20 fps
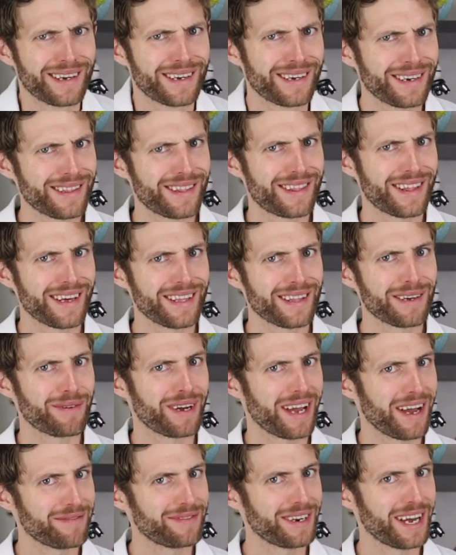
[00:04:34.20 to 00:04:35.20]
Good thing that
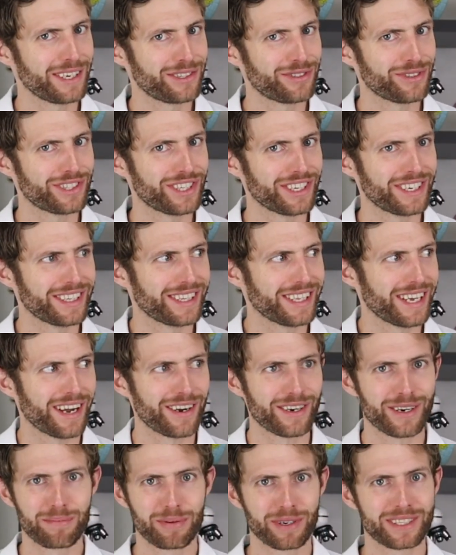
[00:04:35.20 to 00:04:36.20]
we have nitrogen in the
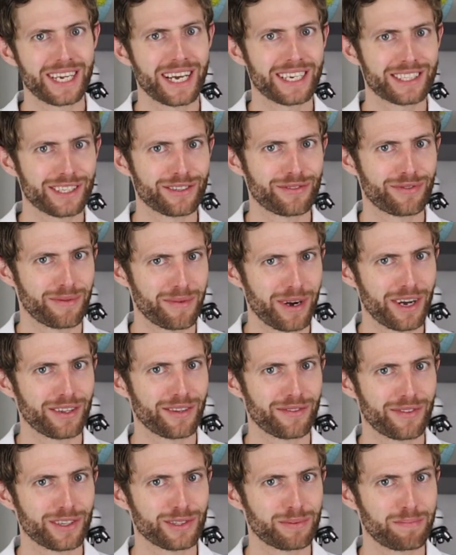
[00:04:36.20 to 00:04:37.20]
air to protect us from
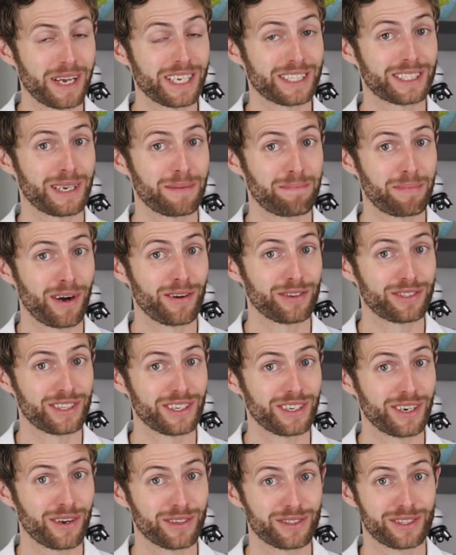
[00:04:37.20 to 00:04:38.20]
all of those pesky
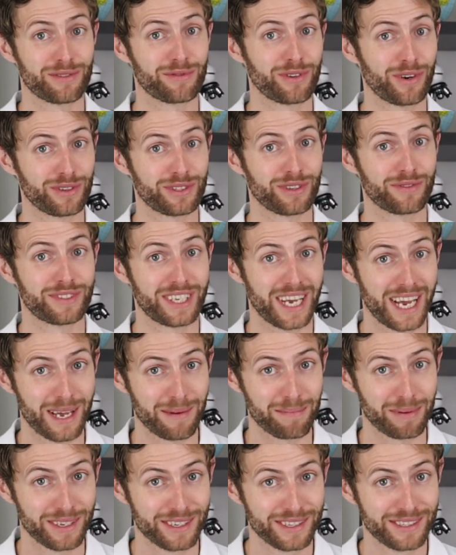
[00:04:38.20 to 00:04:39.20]
Post-it notes and rolls of tape.